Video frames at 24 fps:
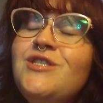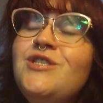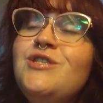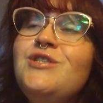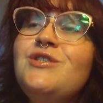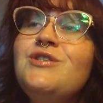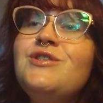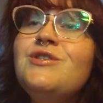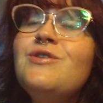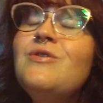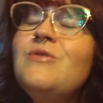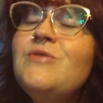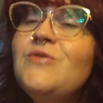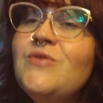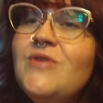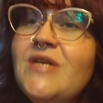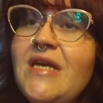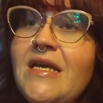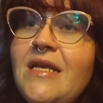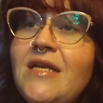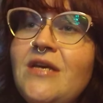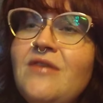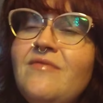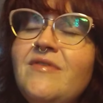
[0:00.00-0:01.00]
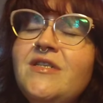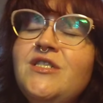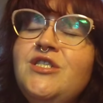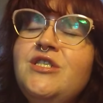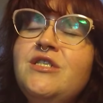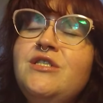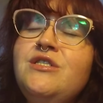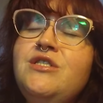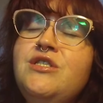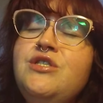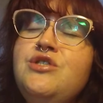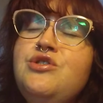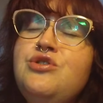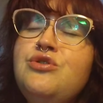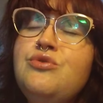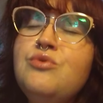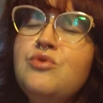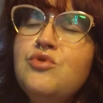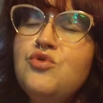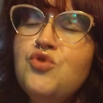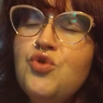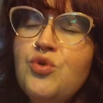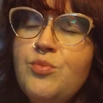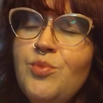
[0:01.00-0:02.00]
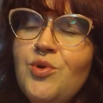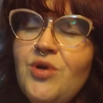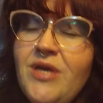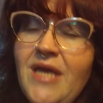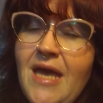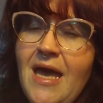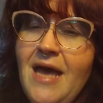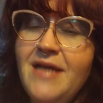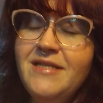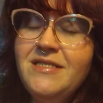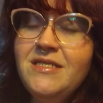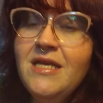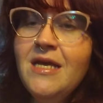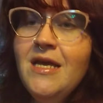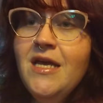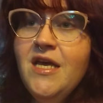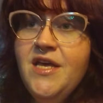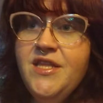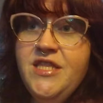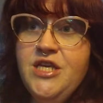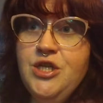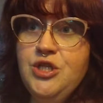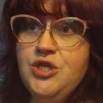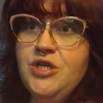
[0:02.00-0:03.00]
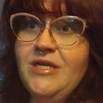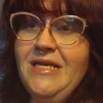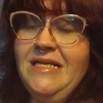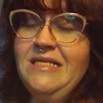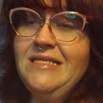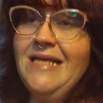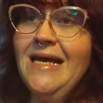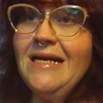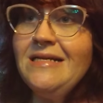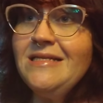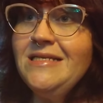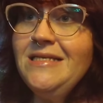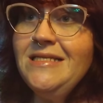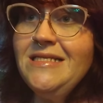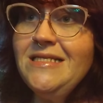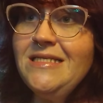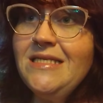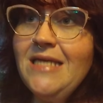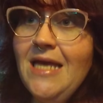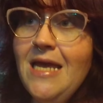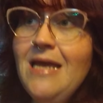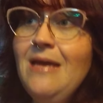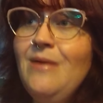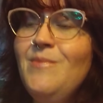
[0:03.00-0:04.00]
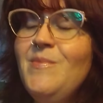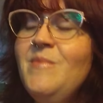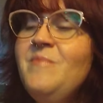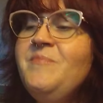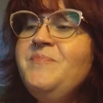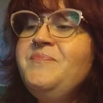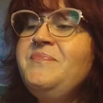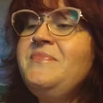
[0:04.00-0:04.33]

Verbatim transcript: She's so creative and she has these two adorable cats that look exactly the same